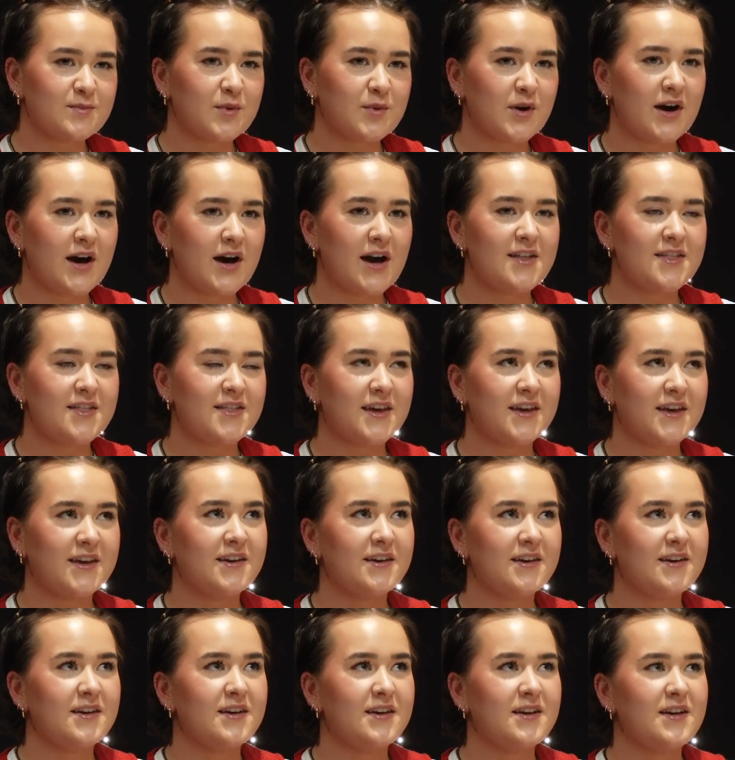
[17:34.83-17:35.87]
But I
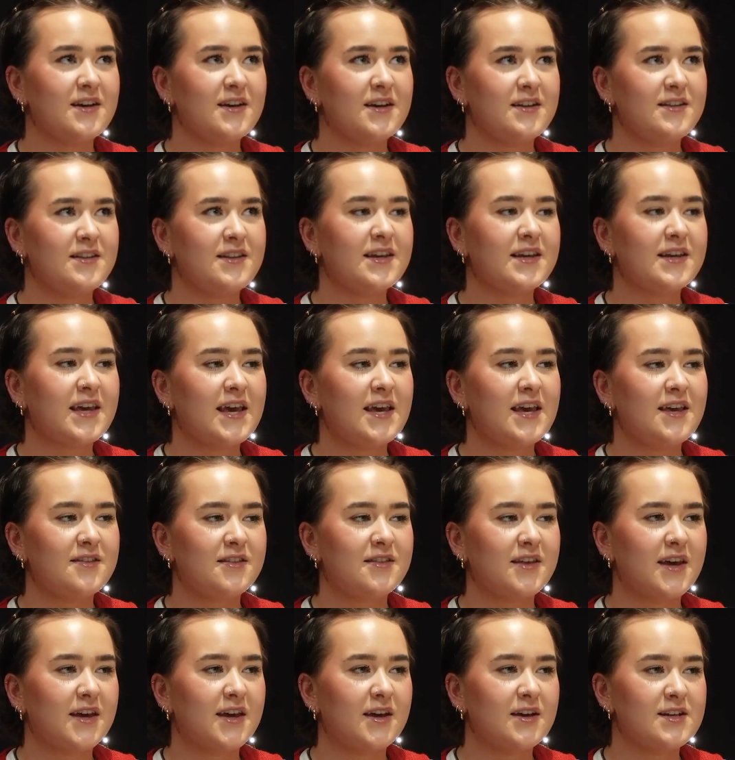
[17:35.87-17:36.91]
think the key
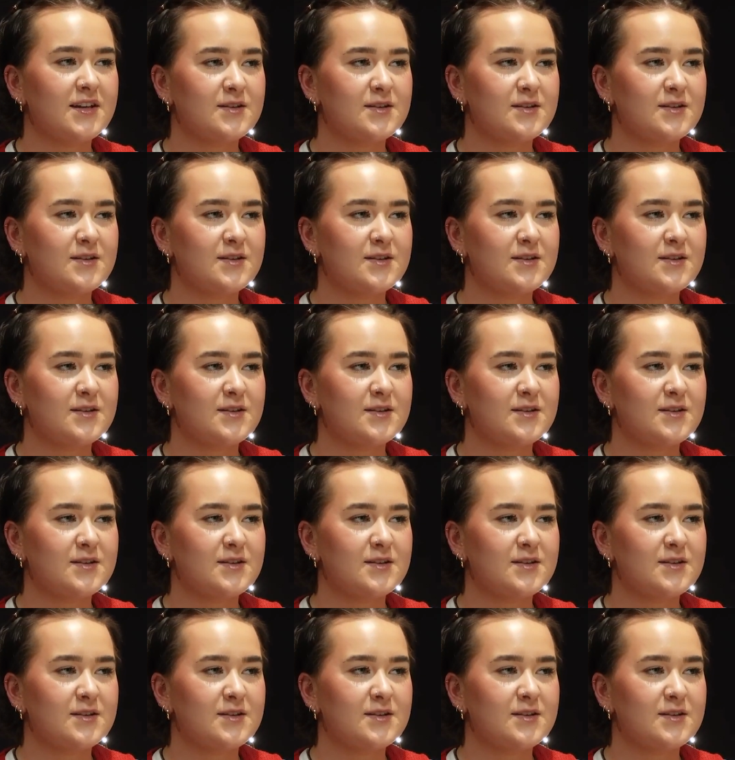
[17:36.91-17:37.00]
thing,